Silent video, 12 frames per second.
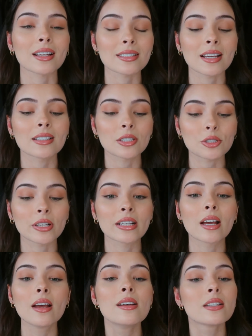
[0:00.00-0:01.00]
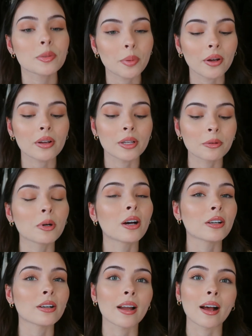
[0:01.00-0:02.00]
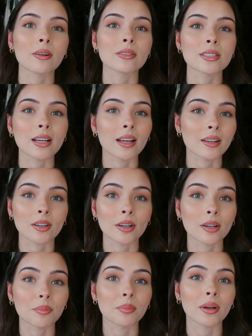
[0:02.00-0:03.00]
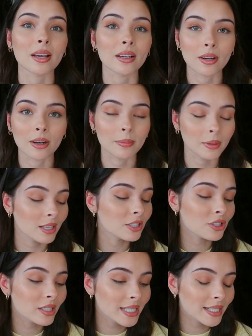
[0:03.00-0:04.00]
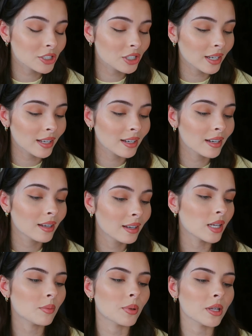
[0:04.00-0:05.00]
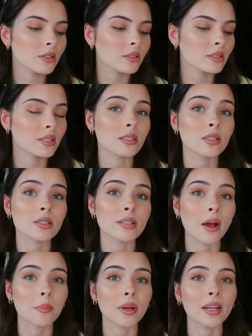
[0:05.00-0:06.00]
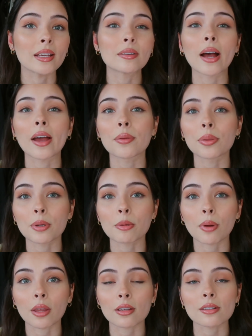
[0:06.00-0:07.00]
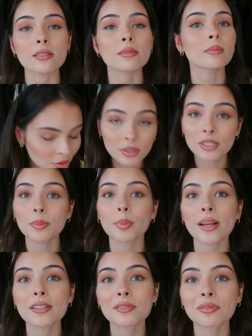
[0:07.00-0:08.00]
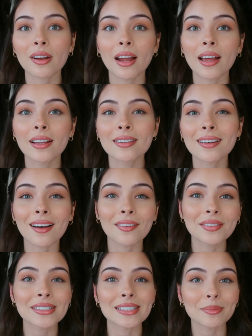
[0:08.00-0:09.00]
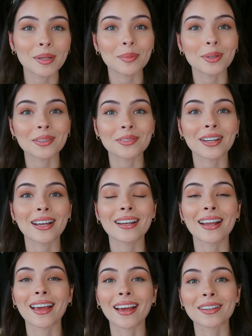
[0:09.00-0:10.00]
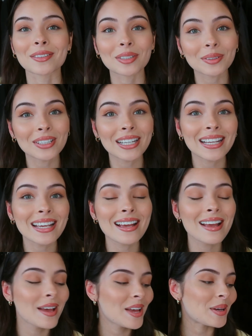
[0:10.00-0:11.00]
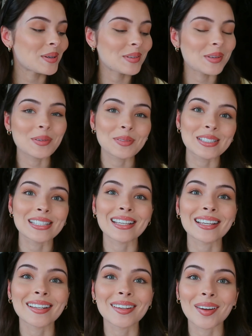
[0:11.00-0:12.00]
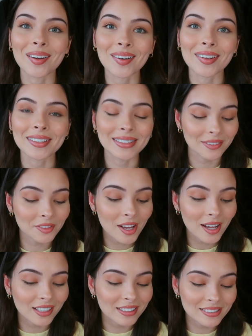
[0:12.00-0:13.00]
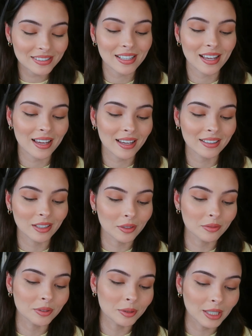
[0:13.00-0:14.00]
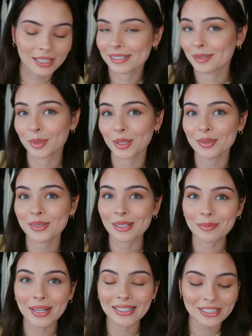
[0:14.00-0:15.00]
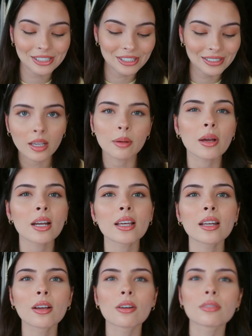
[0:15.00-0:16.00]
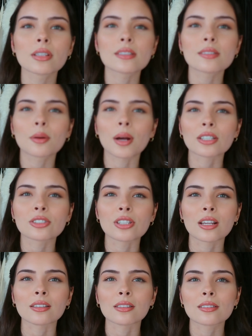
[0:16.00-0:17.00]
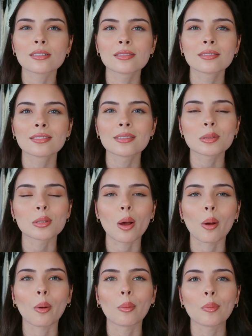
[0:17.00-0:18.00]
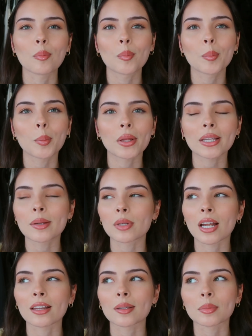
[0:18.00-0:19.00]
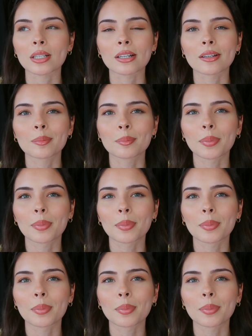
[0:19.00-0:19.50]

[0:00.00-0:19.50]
I tend to drink sparkling water now to kind of curb my carbonation addiction. Do you have brothers or sisters? How many? I have 3 brothers. Who's your best friend? Obviously my boyfriend and Tori, who you've seen on the vlogs. I love you guys both so much. Yeah, I'm kind of getting over these questions, so I think I'm gonna end them here.